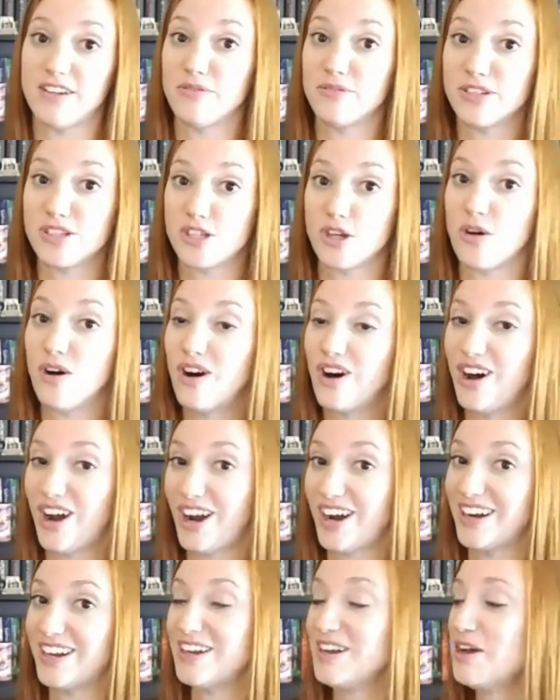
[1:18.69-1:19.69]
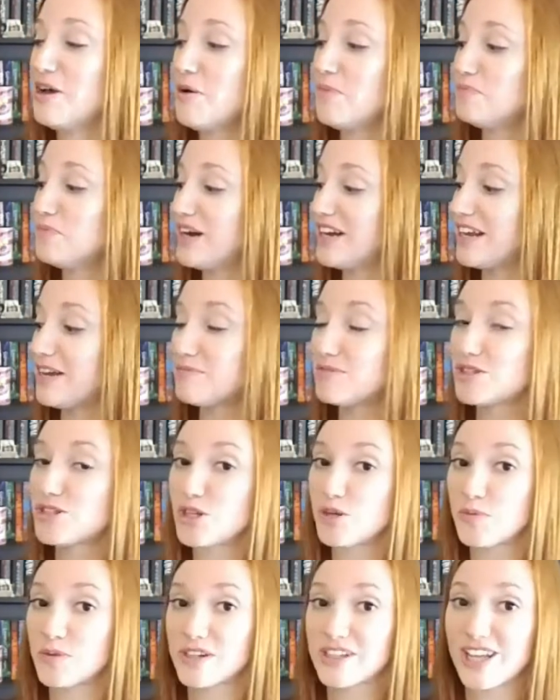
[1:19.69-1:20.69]
It was so hard, but I'm
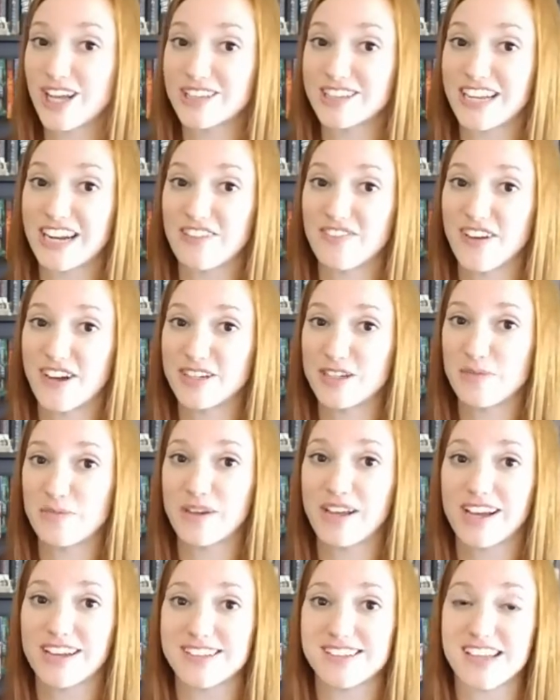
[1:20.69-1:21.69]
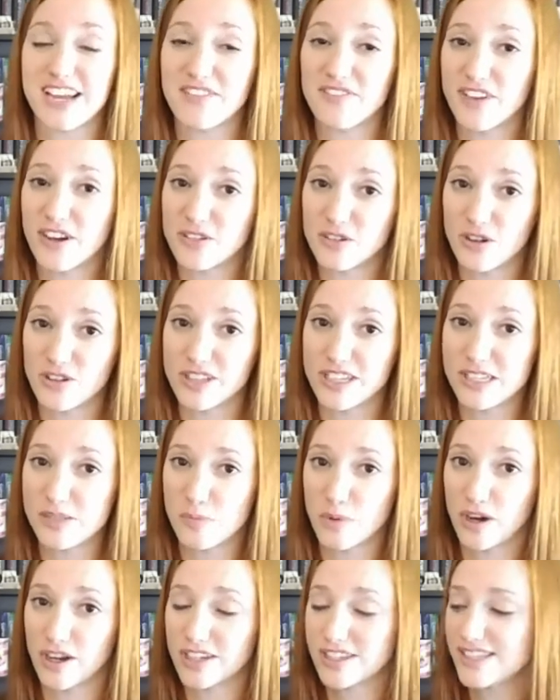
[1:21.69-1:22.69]
super glad that I found it because I found all these
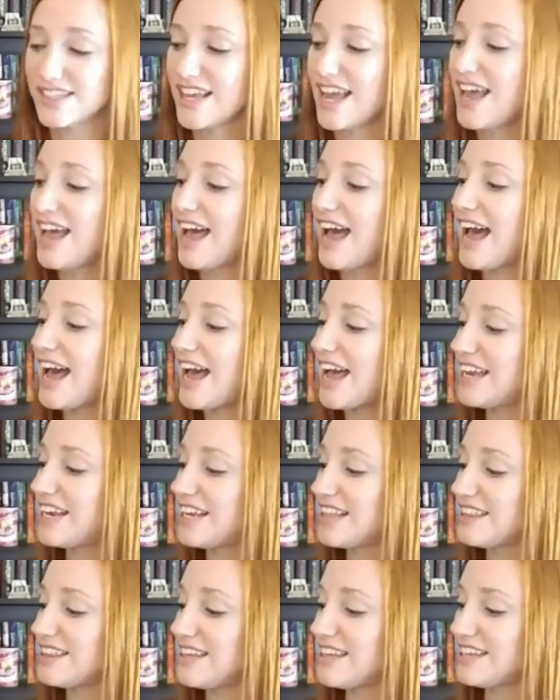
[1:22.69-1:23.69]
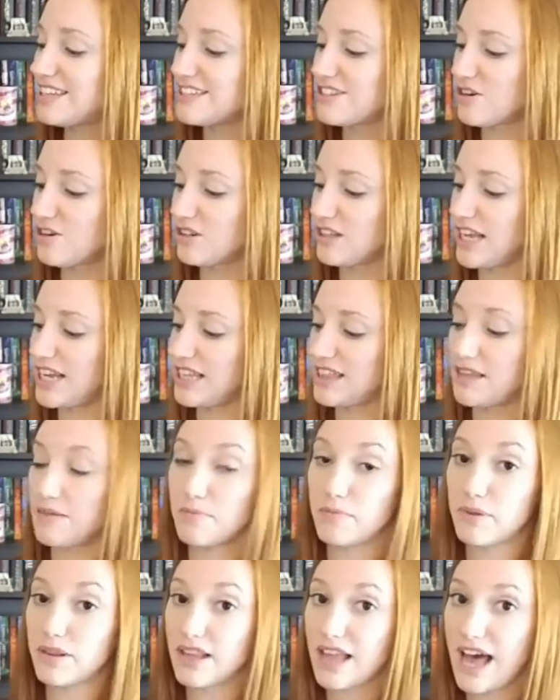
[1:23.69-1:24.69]
books, and these are like
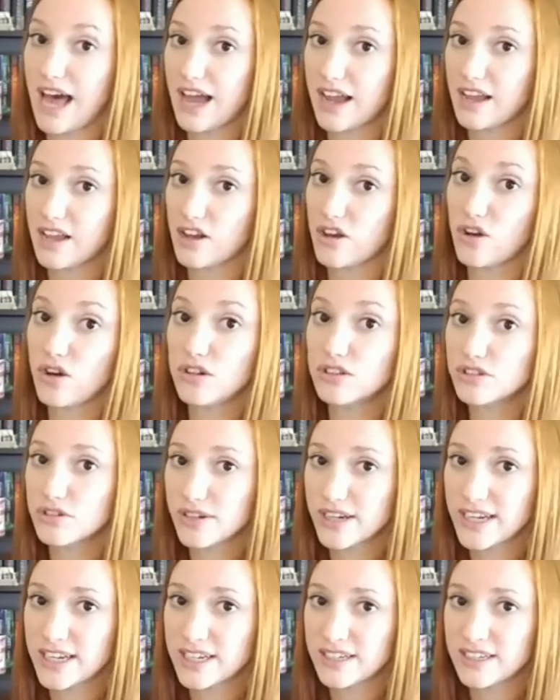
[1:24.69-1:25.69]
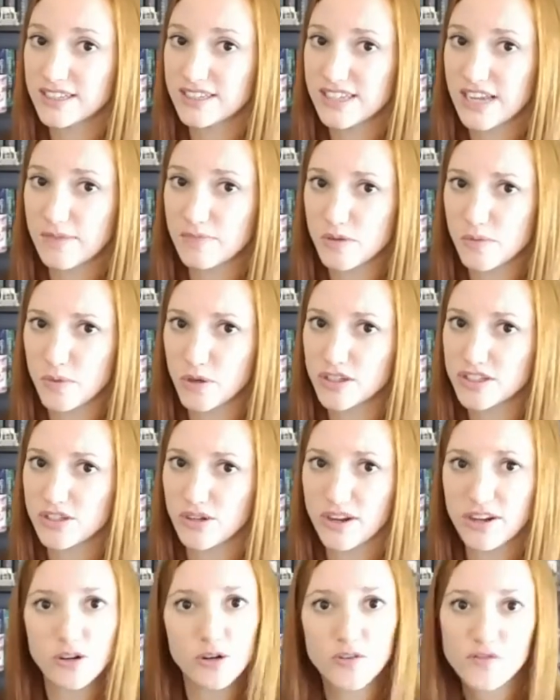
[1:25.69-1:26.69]
the Black Cauldron types of books. So
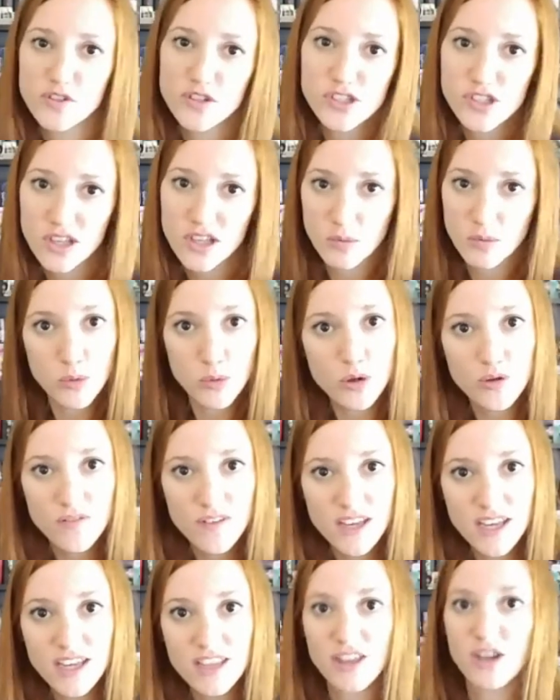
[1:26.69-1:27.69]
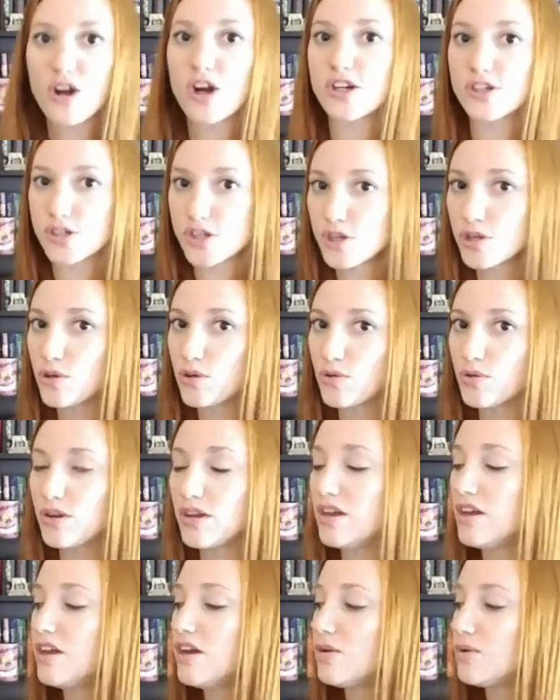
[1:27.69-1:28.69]
I don't know if you saw the movie, the cartoon
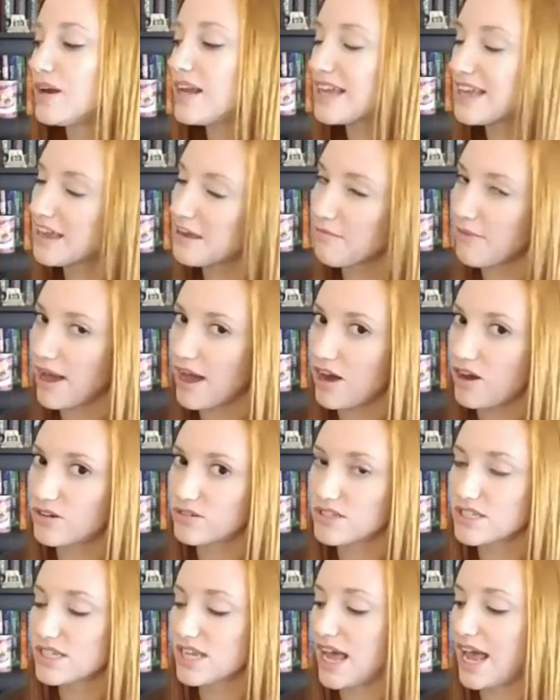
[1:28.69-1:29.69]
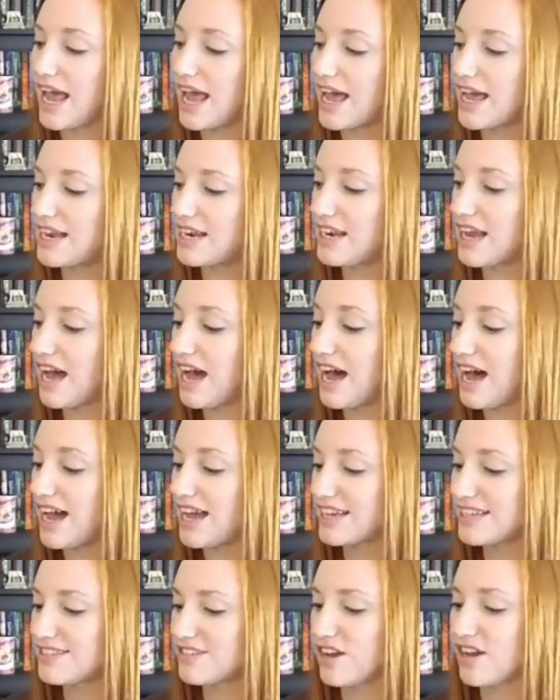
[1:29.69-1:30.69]
when it came out, and
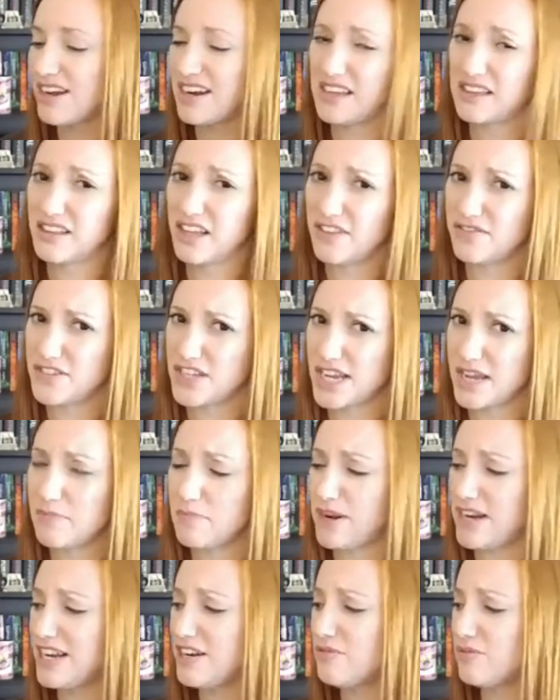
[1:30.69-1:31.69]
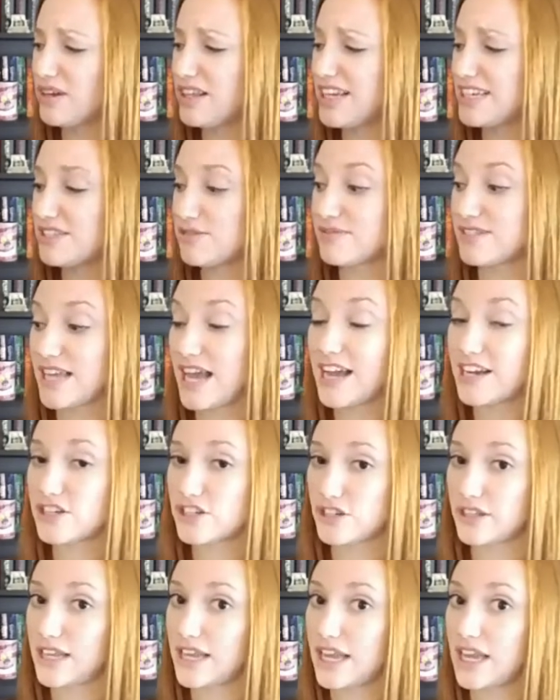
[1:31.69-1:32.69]
I saw it and I loved it, but I didn't realize it was
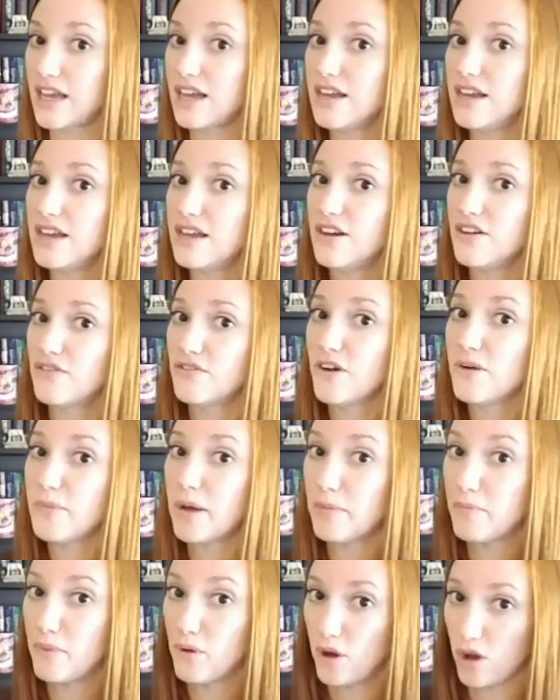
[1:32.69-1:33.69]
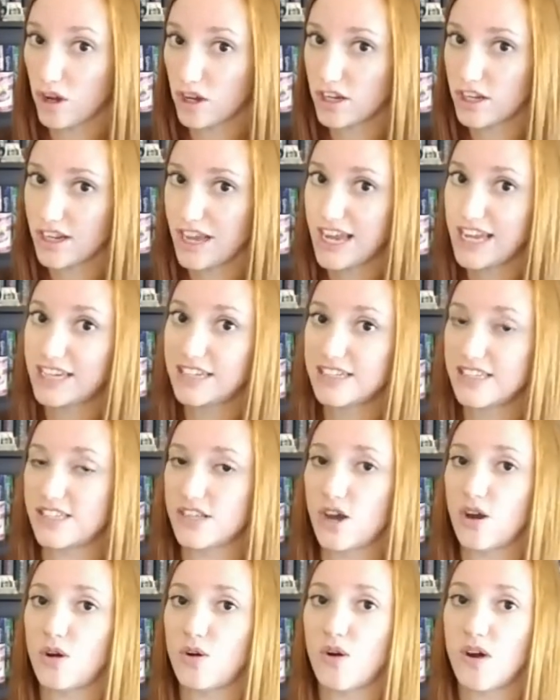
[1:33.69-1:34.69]
actually from a book, and
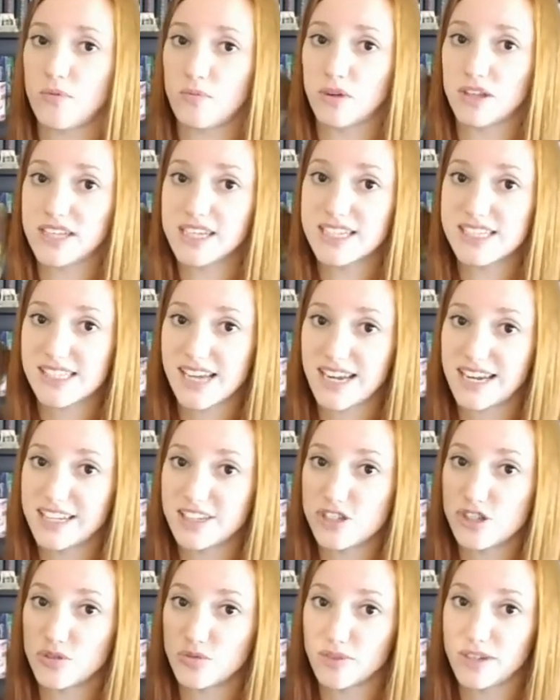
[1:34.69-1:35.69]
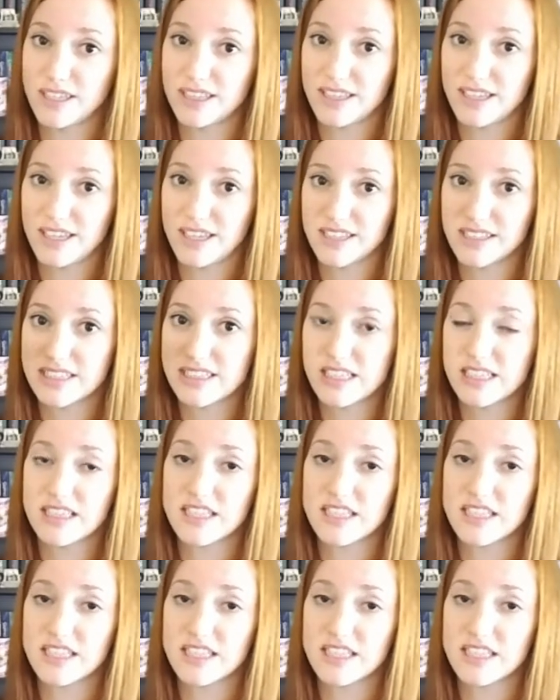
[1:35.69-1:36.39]
so I'm really excited to read these.